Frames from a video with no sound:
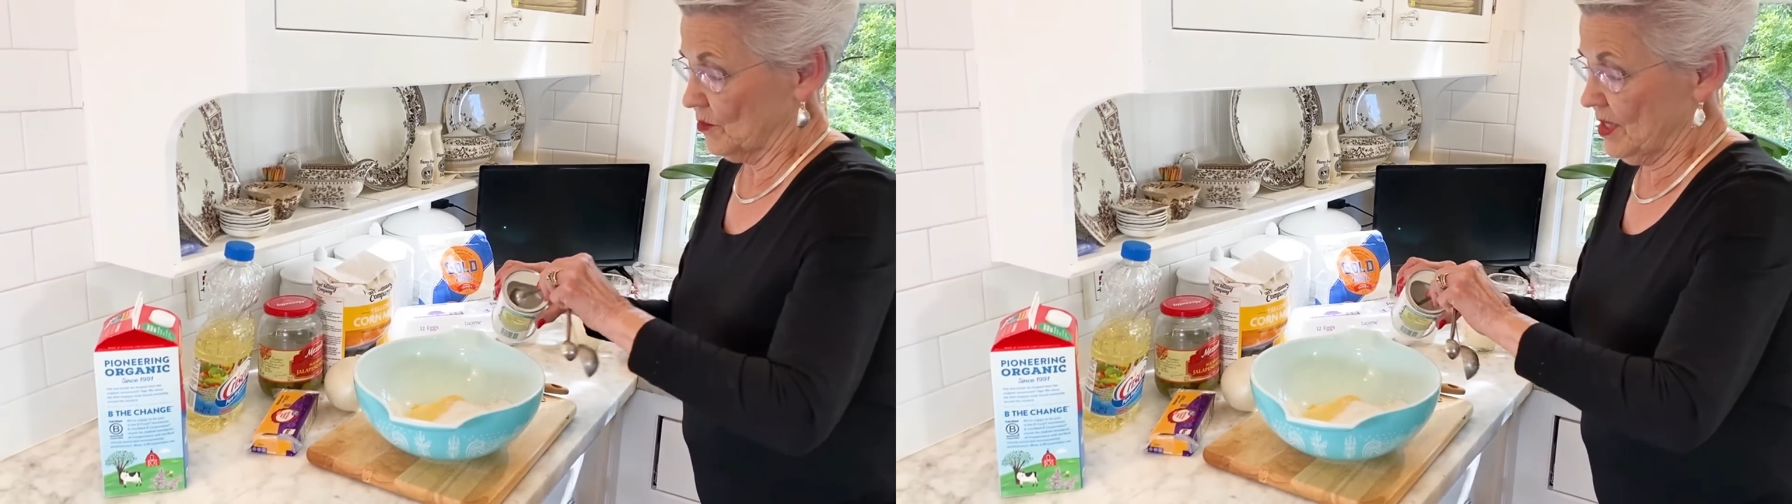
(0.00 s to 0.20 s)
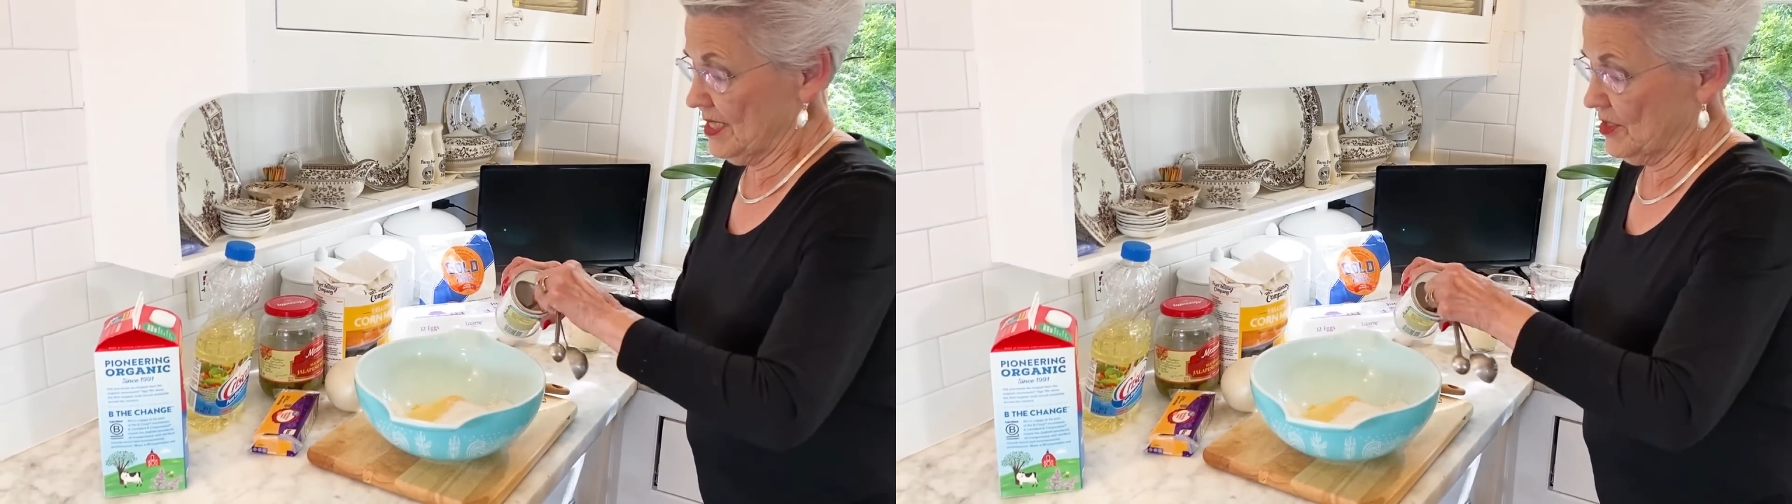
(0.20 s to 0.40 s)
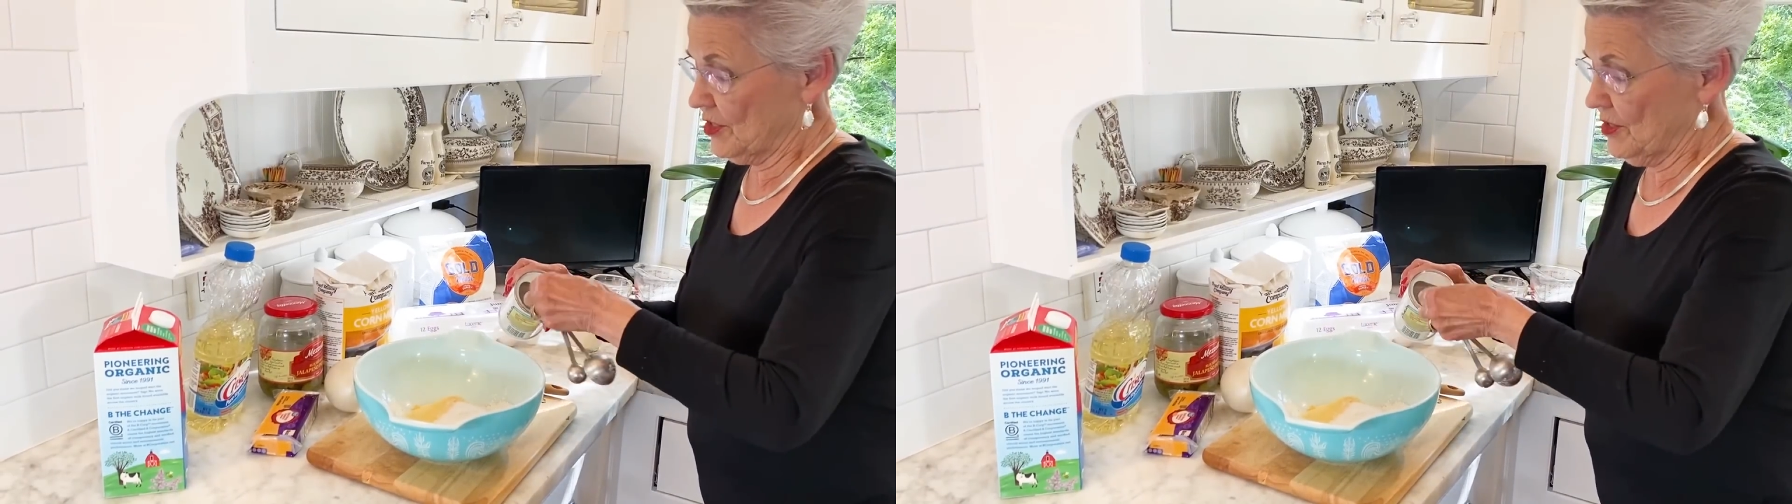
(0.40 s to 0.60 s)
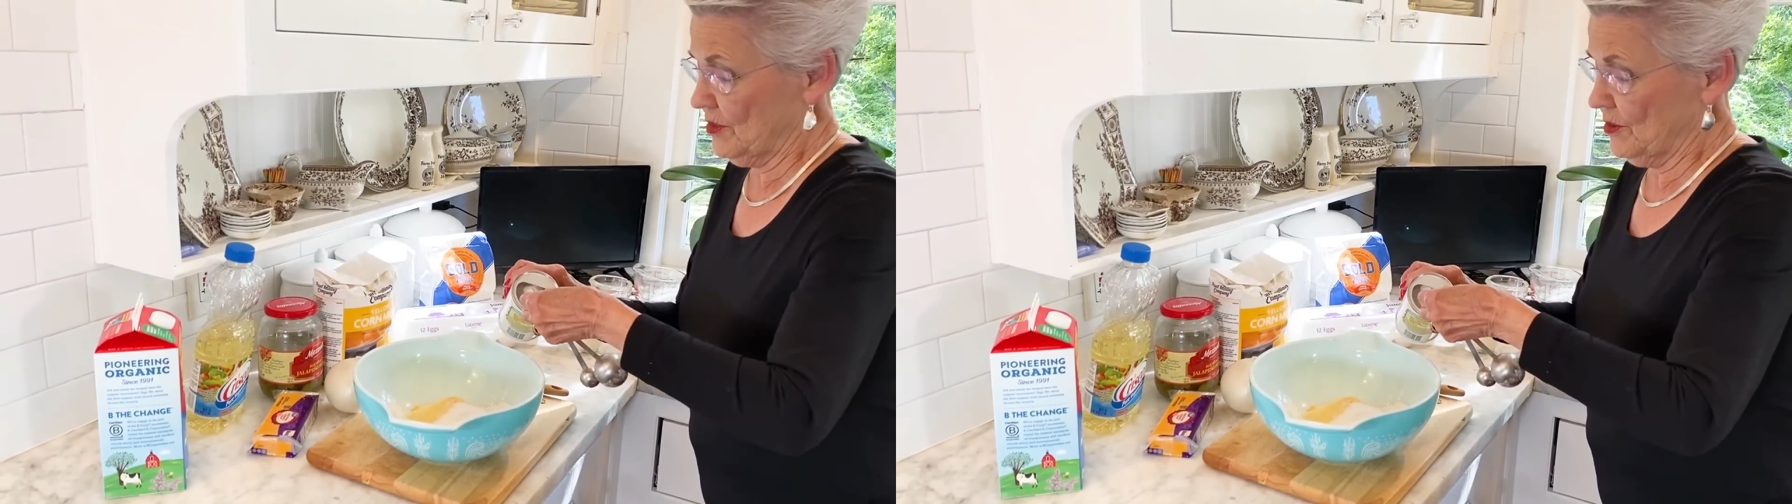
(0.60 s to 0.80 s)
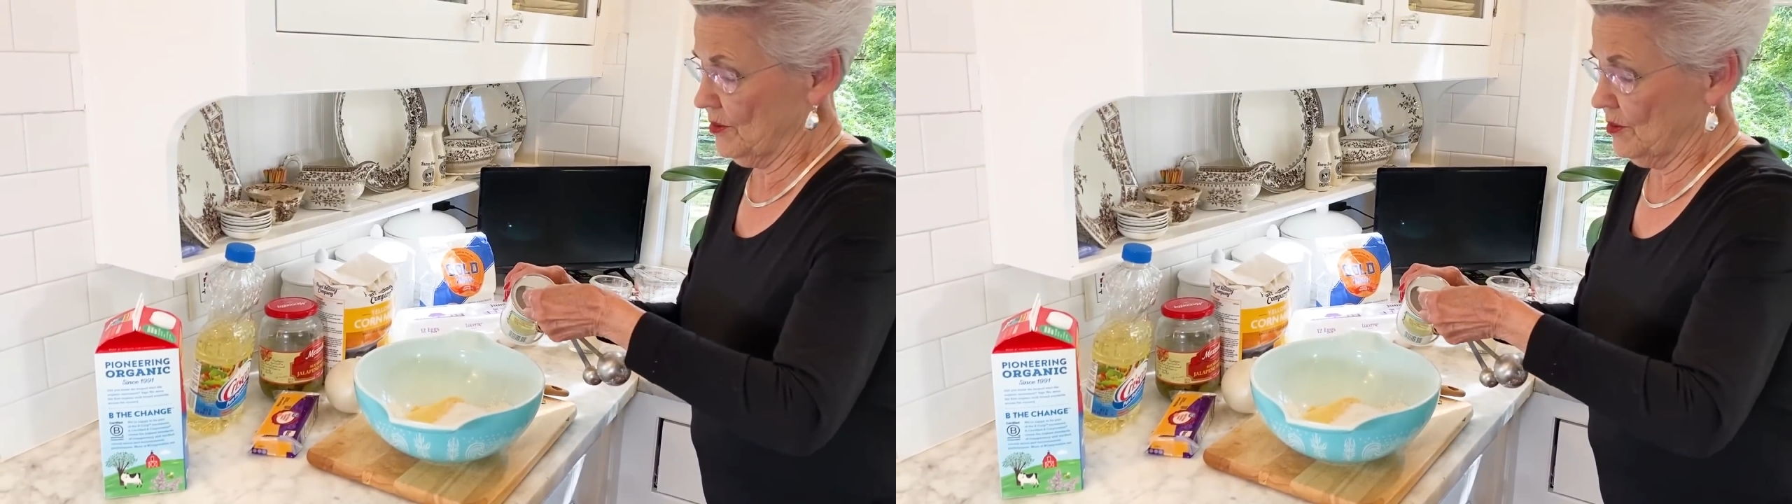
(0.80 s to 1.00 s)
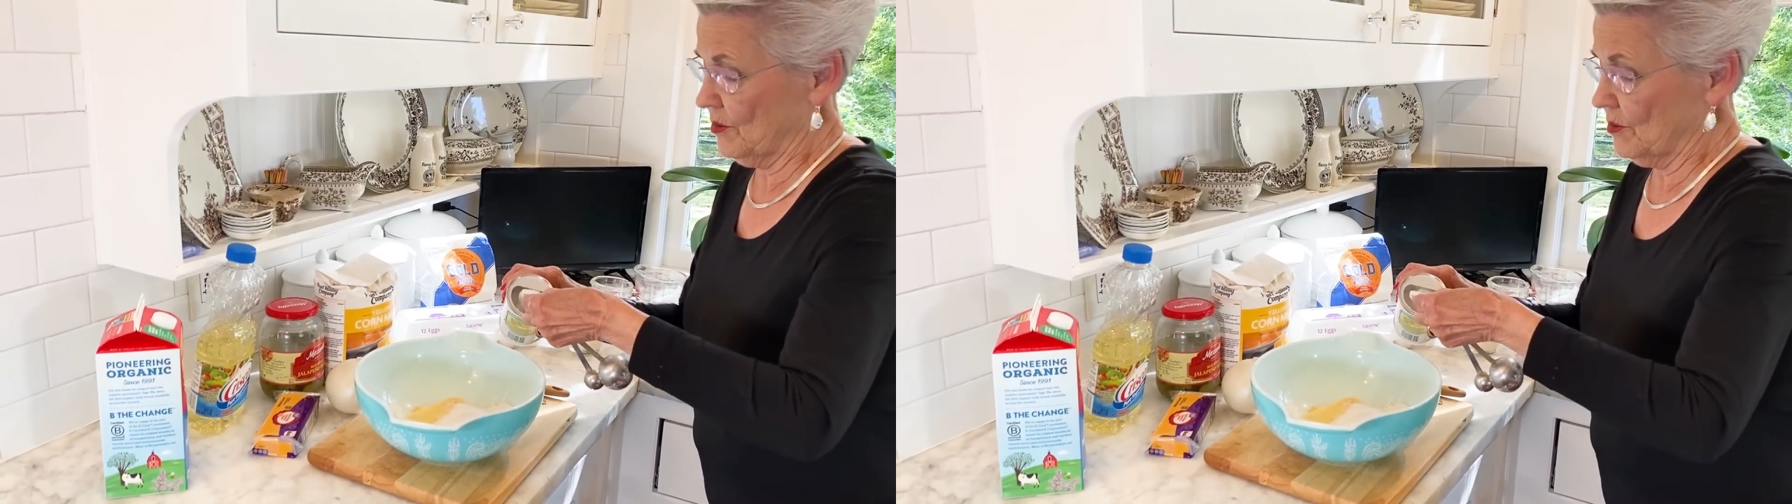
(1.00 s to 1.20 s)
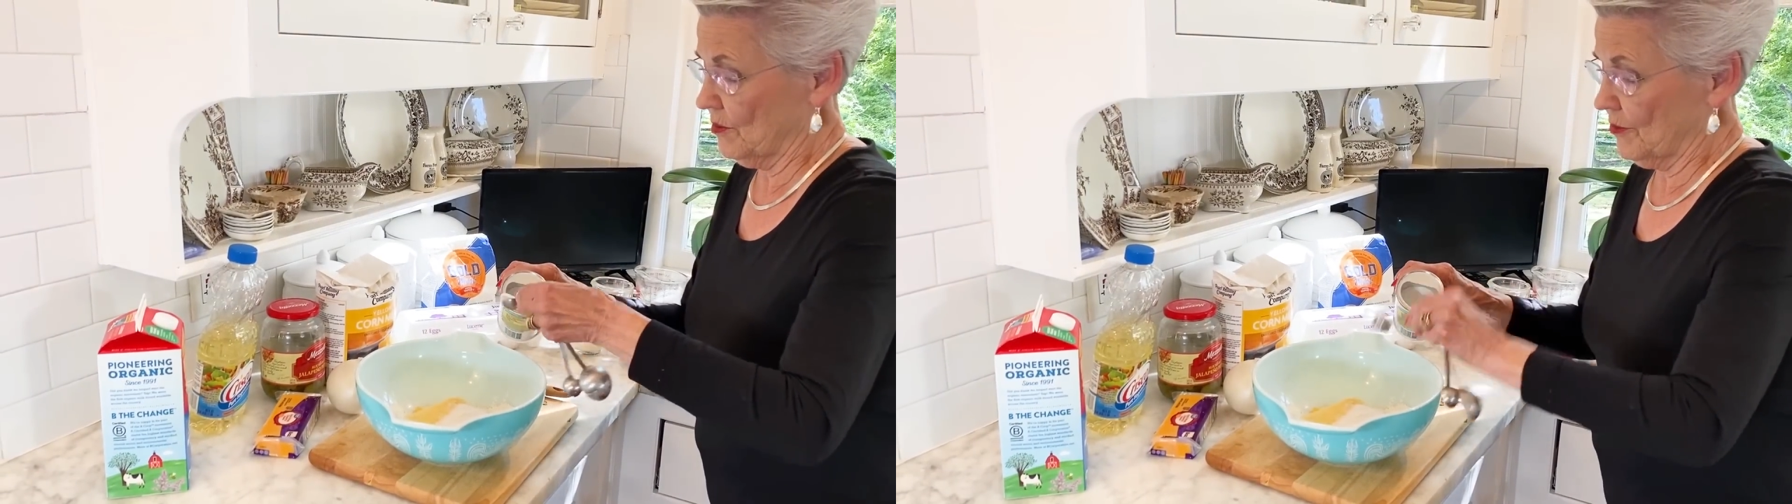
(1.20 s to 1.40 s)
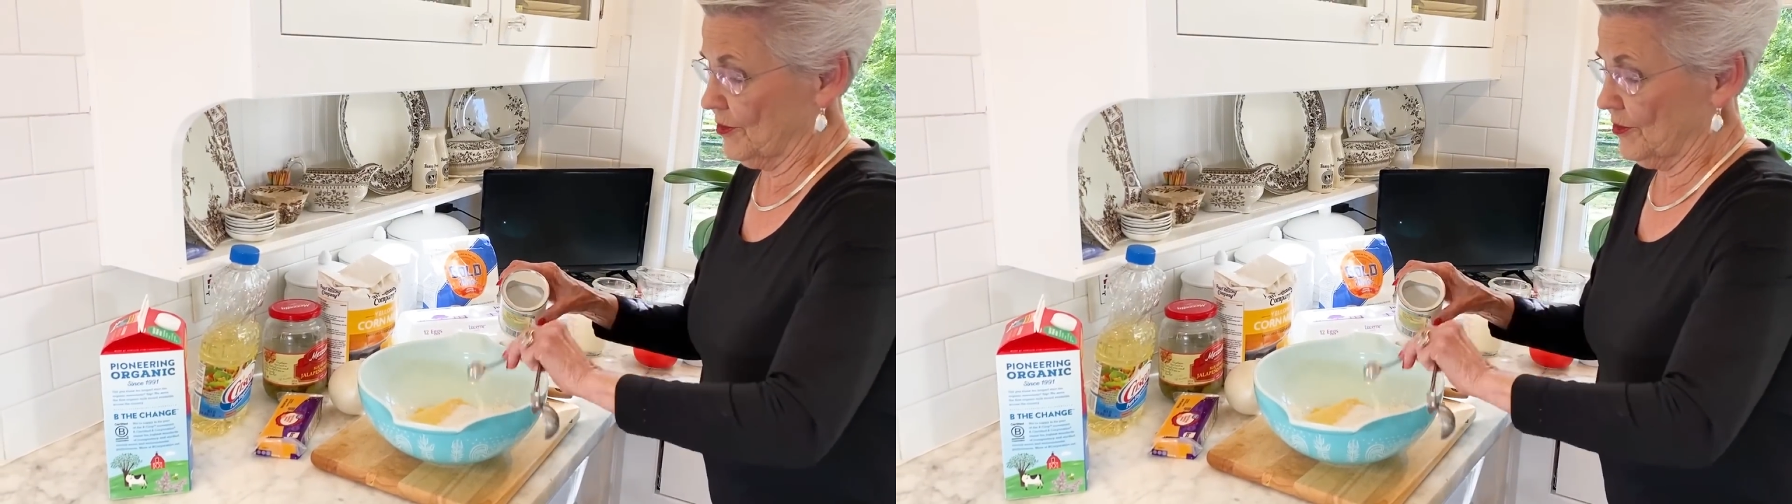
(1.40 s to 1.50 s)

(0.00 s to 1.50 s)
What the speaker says: 1, 2,